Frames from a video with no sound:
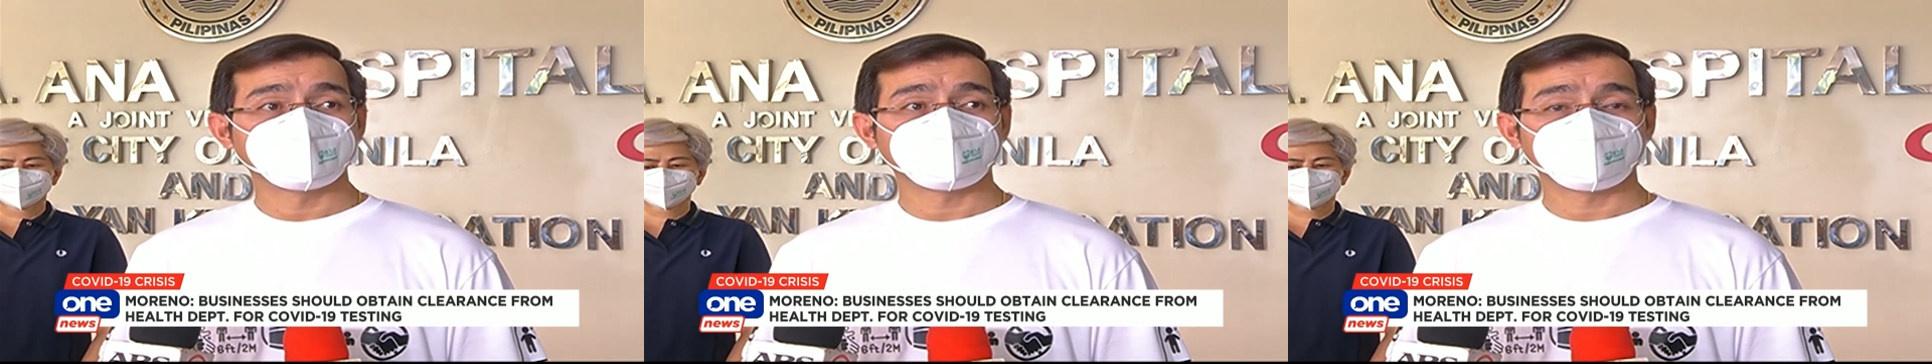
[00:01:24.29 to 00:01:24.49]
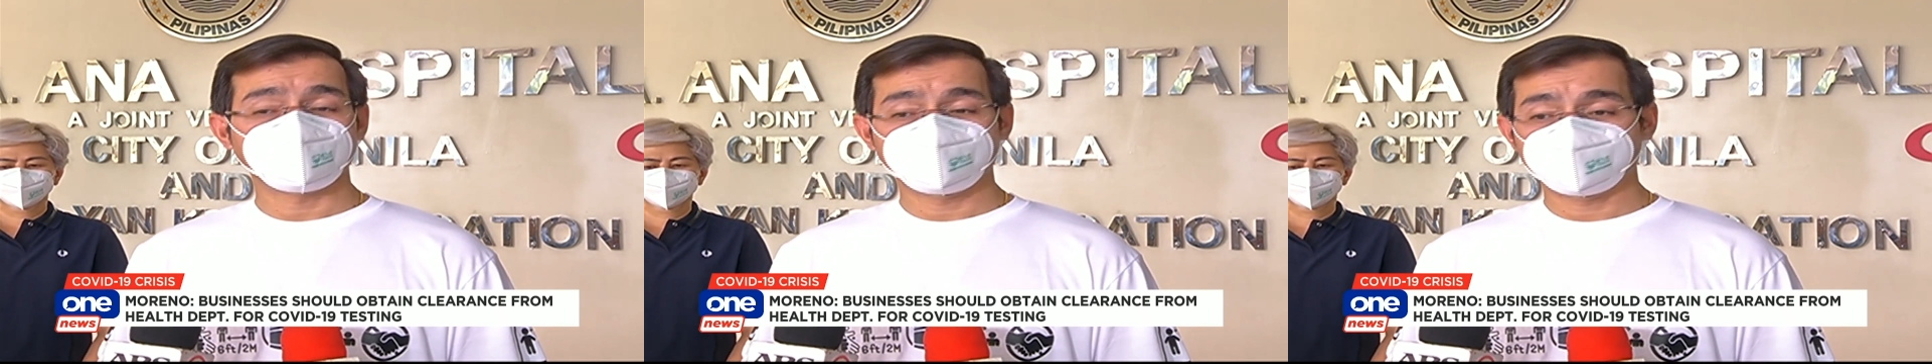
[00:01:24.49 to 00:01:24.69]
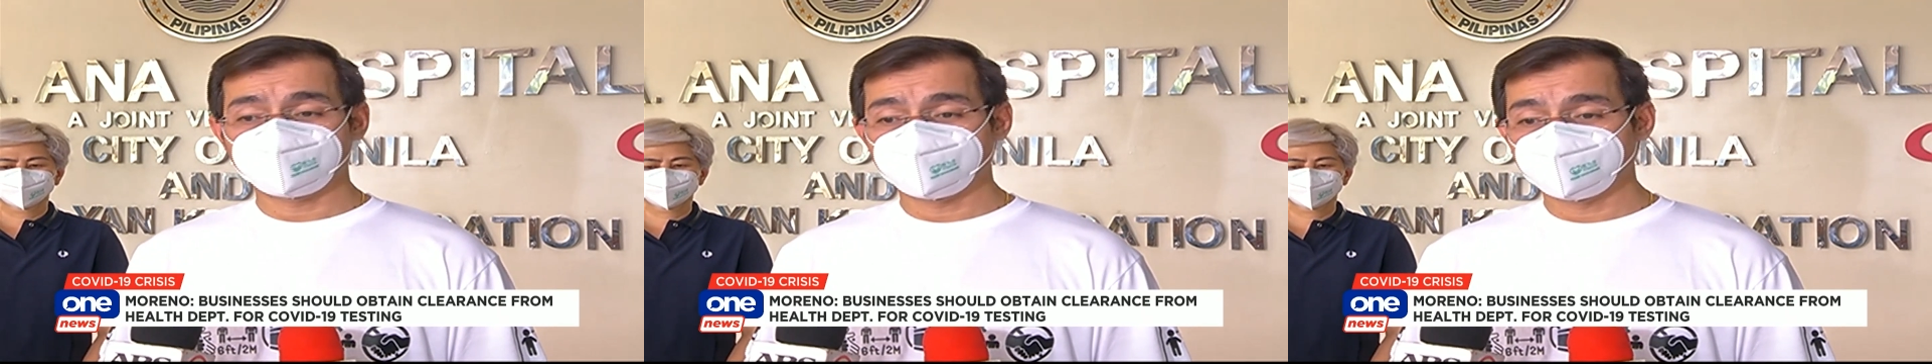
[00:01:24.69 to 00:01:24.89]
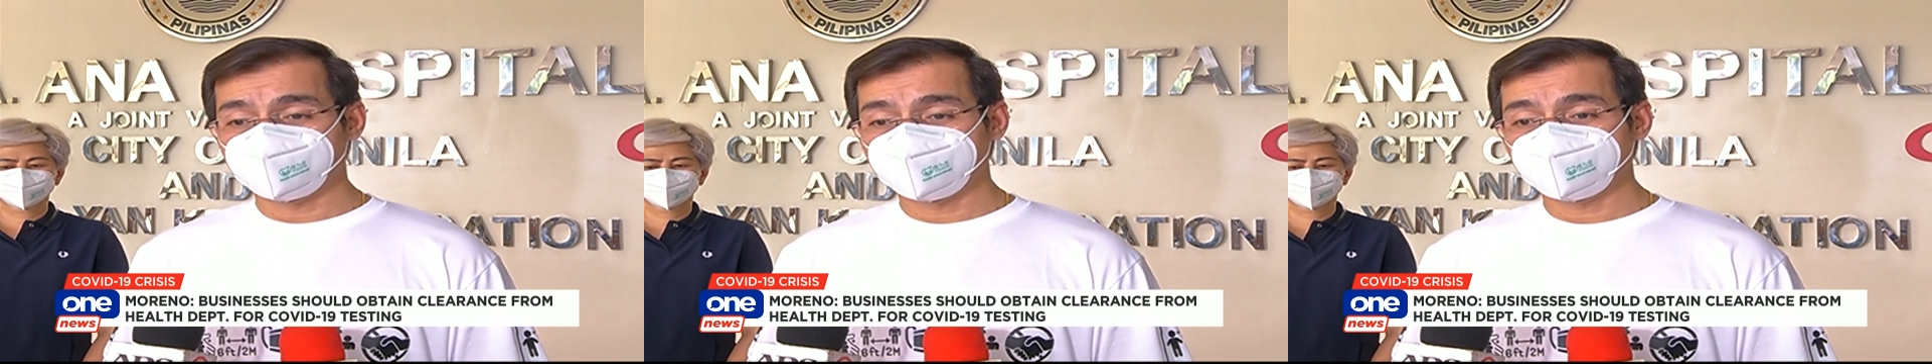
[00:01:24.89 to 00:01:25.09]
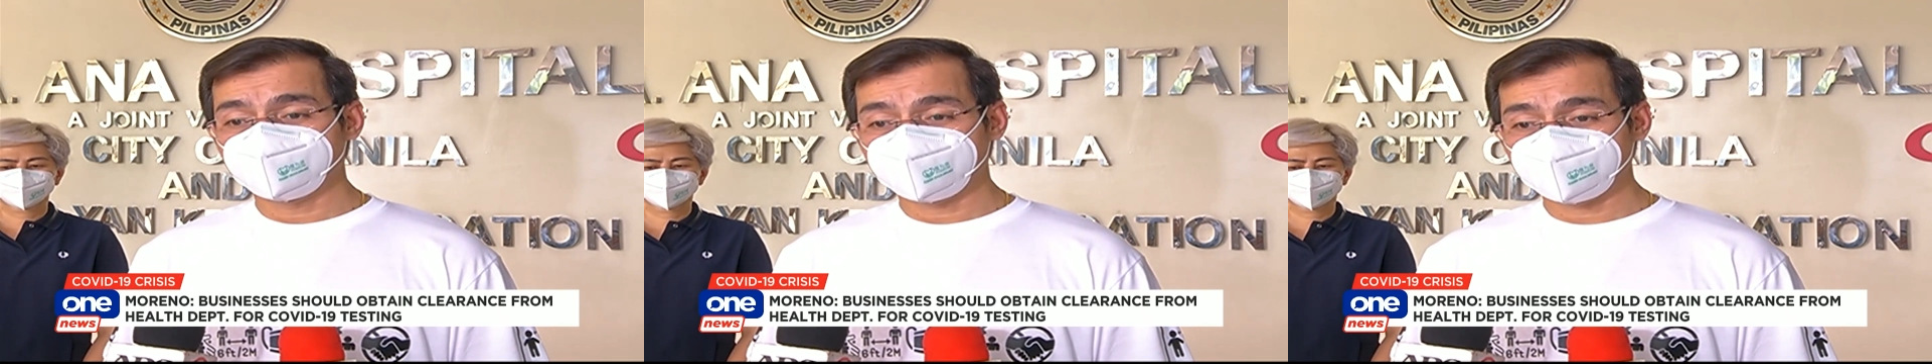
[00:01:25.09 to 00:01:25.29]
And
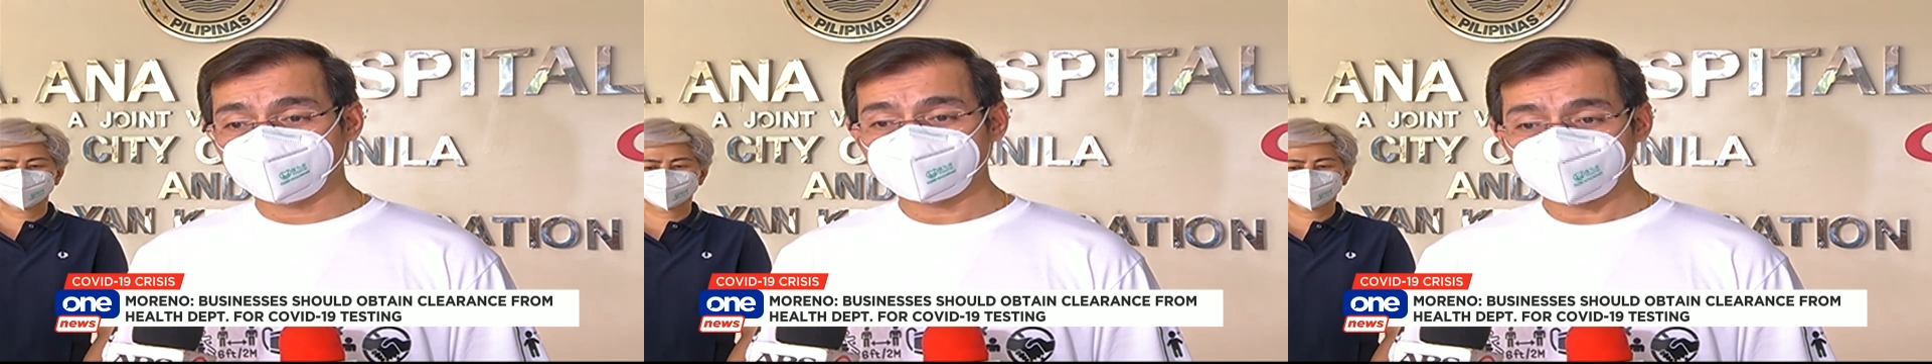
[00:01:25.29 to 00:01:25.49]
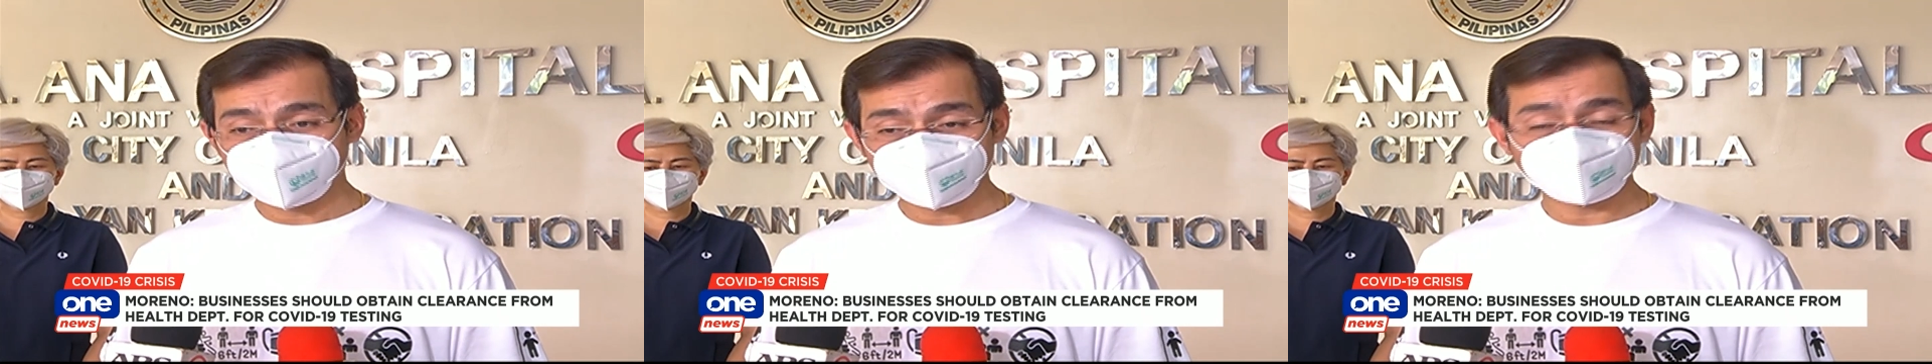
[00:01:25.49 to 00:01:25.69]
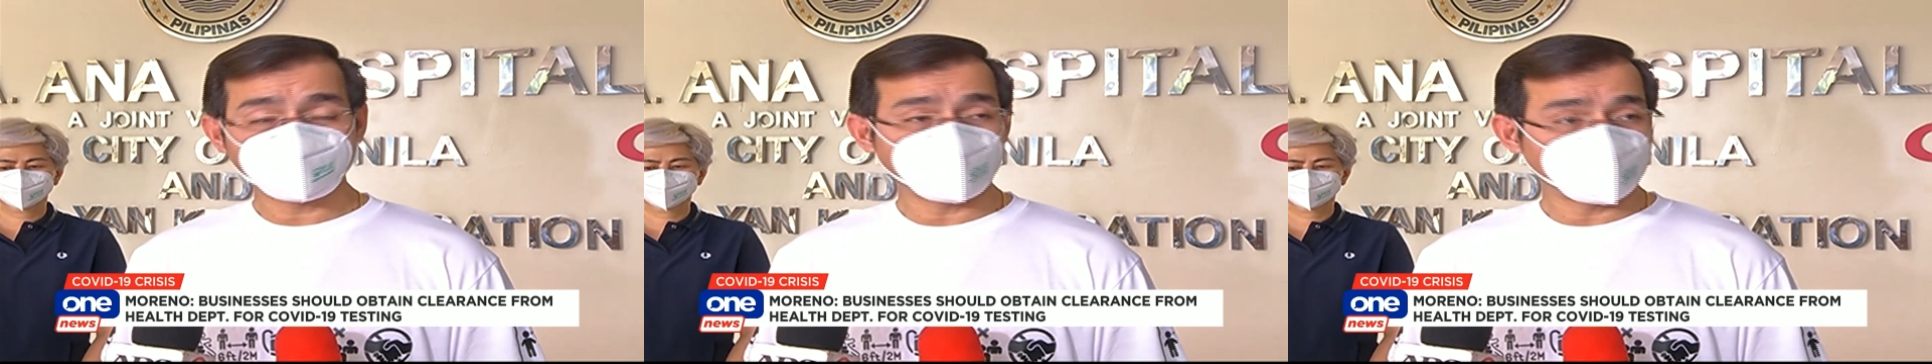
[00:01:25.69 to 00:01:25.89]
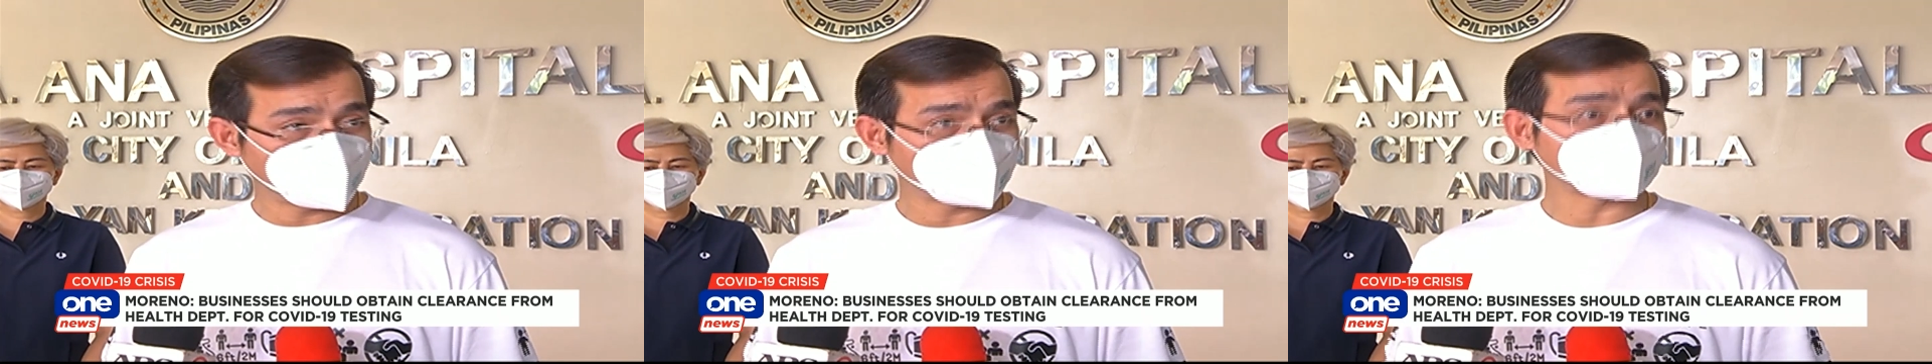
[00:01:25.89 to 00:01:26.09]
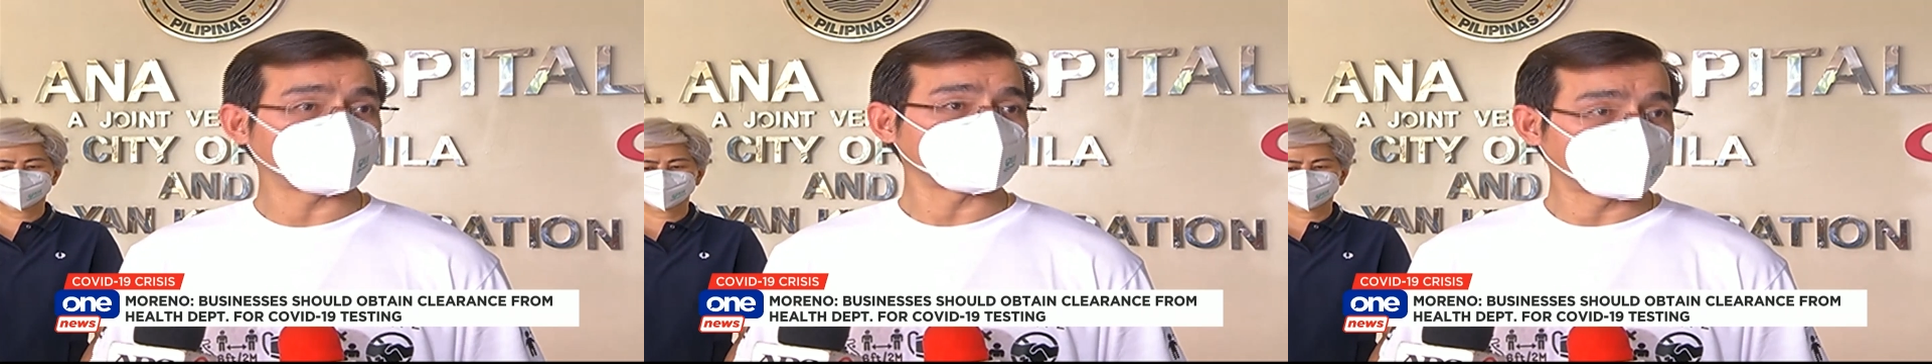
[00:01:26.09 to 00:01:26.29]

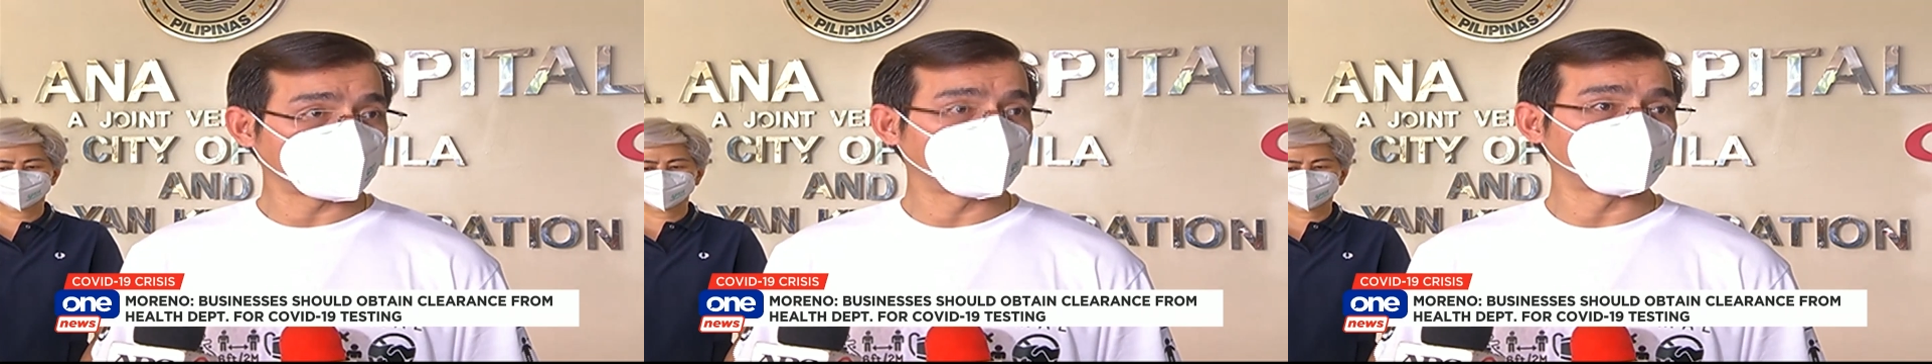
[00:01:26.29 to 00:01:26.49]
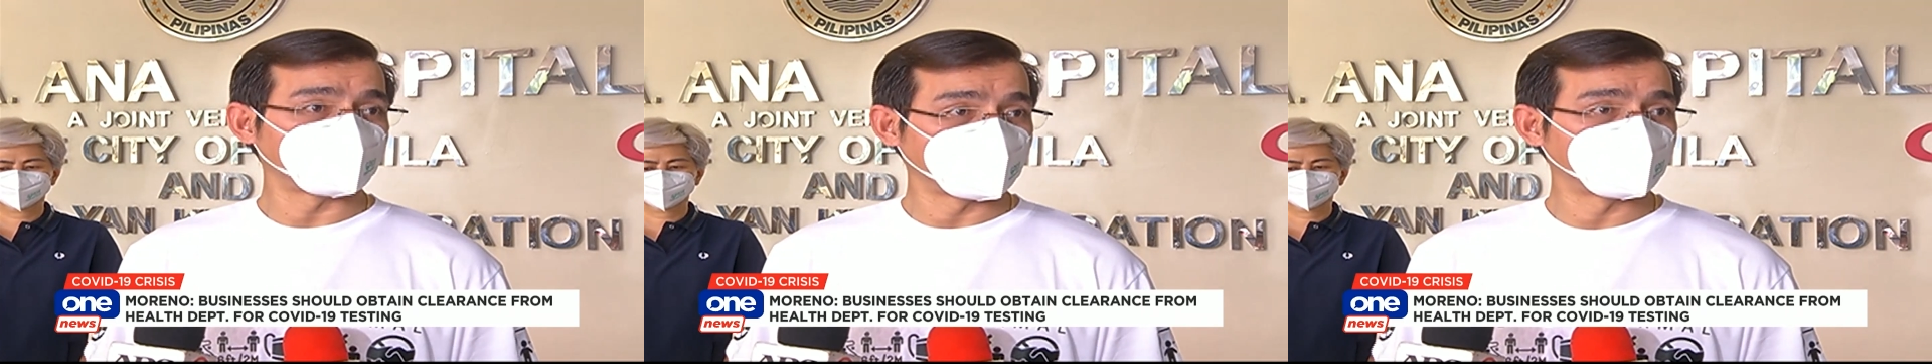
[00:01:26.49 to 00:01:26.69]
natatanggap